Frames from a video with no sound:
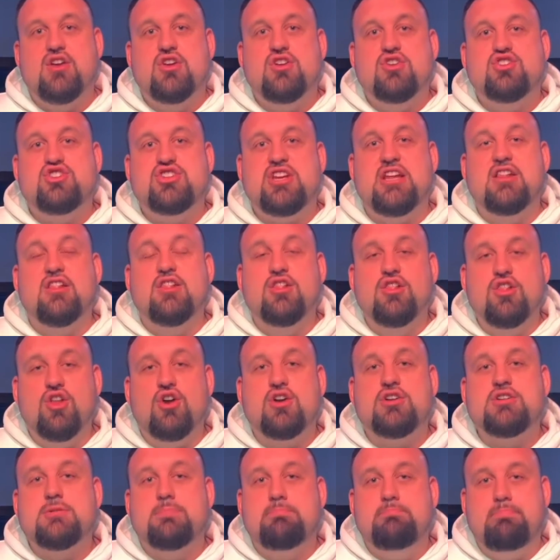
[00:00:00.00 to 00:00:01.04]
she
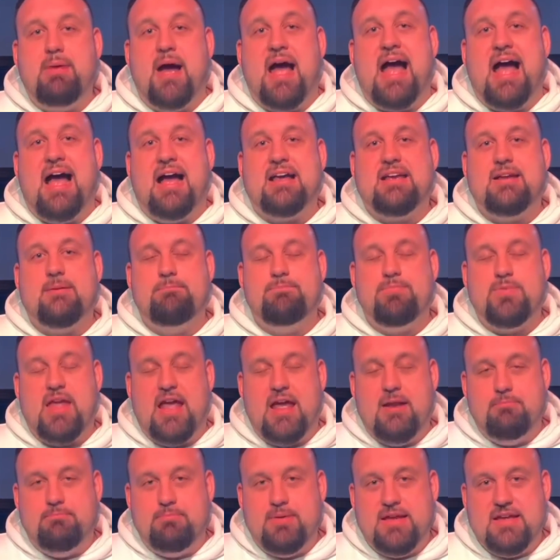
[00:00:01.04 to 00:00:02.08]
looked back
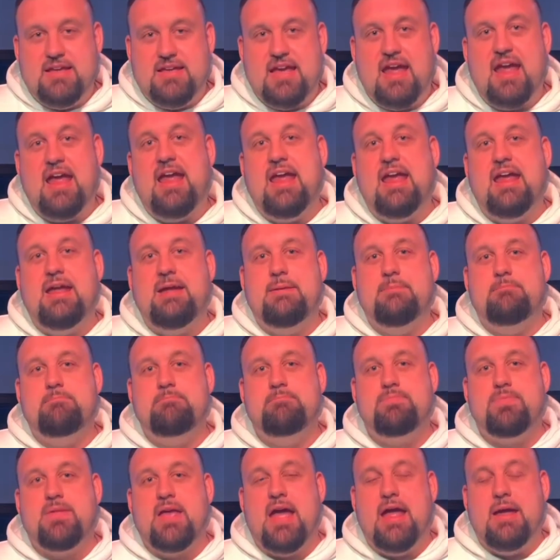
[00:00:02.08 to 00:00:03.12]
and became
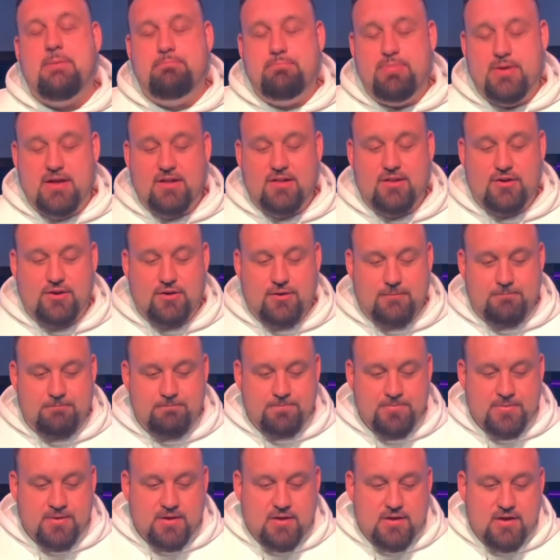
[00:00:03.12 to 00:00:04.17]
a pillar
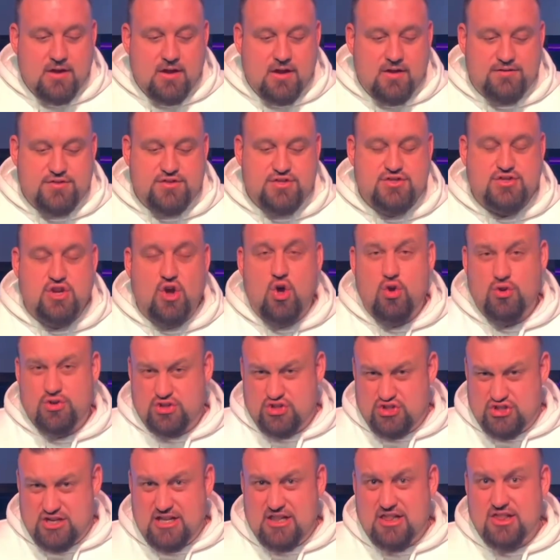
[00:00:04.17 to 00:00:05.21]
of salt.
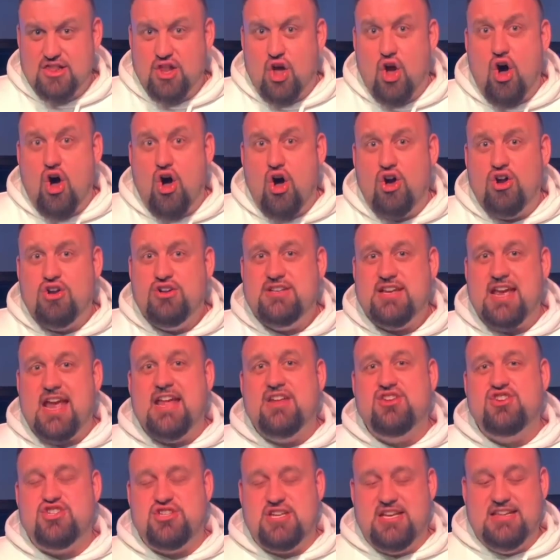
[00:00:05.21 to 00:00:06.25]
She longed
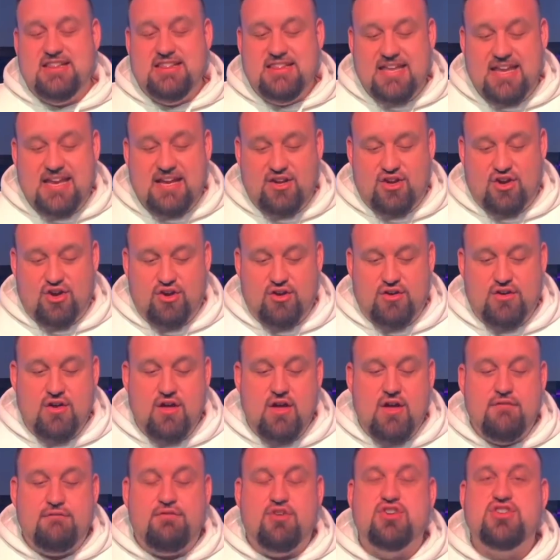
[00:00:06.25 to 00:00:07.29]
and she lingered
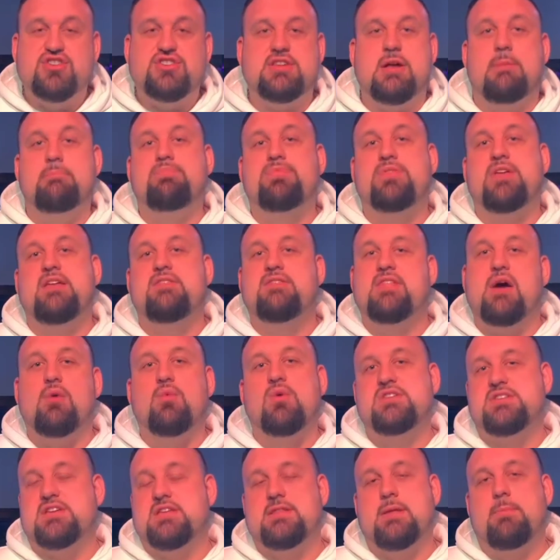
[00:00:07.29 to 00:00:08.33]
for something that
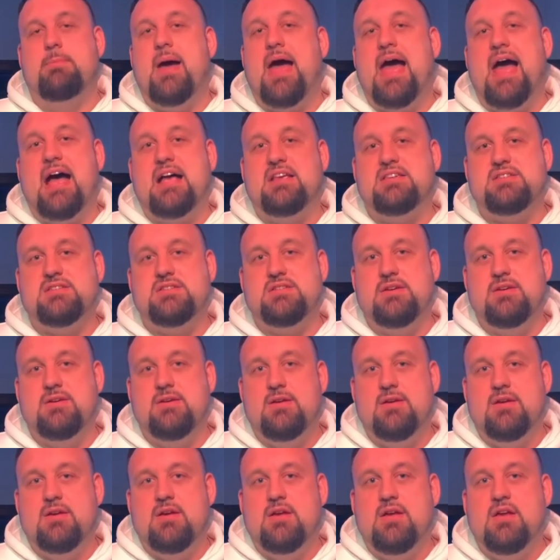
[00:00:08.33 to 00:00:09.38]
was in the past,
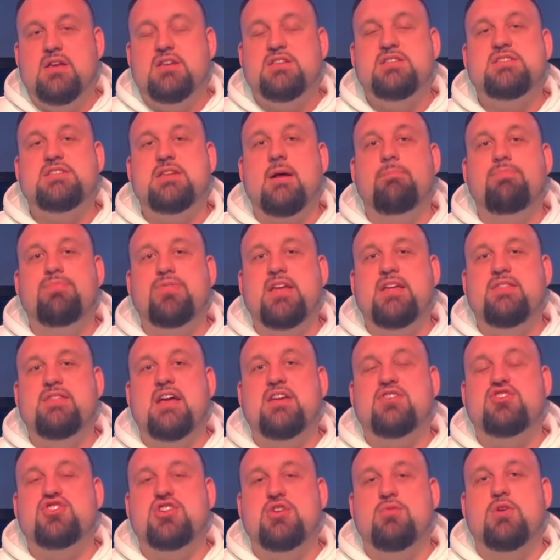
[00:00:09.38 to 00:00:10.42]
something
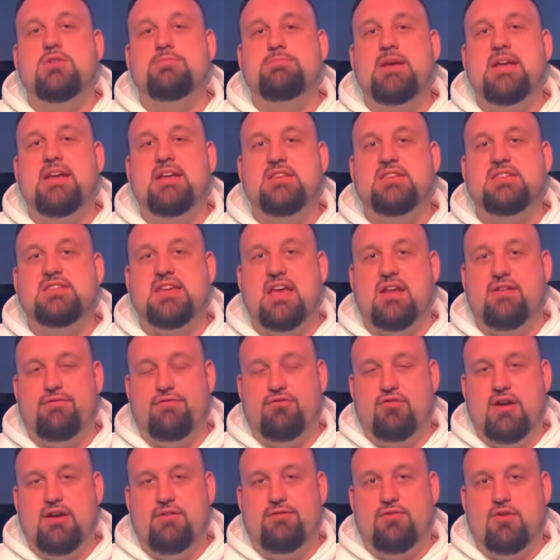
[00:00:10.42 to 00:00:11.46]
that she was being set
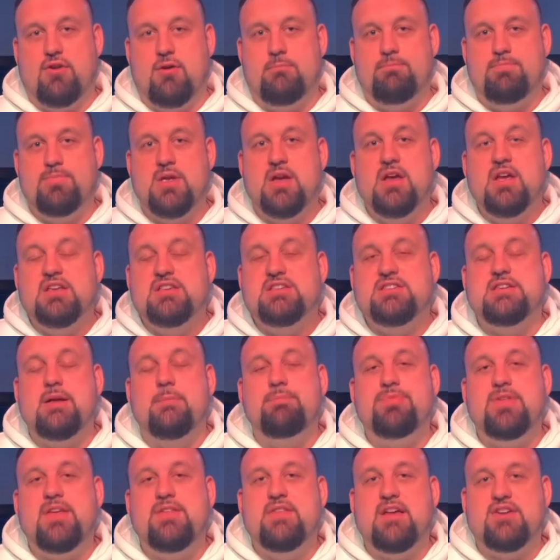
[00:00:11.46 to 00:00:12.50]
free from,
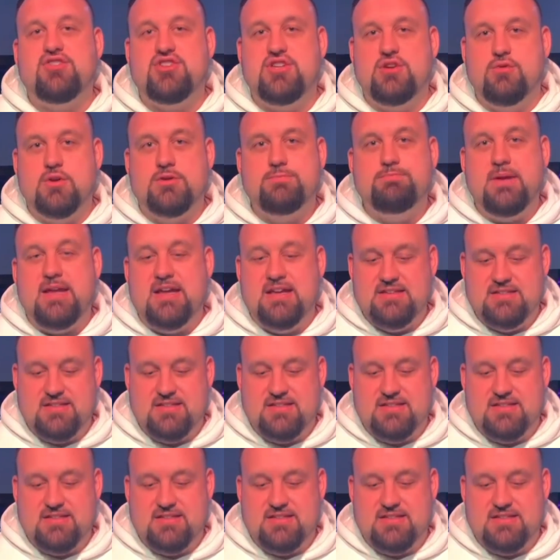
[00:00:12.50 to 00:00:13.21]
something that she was being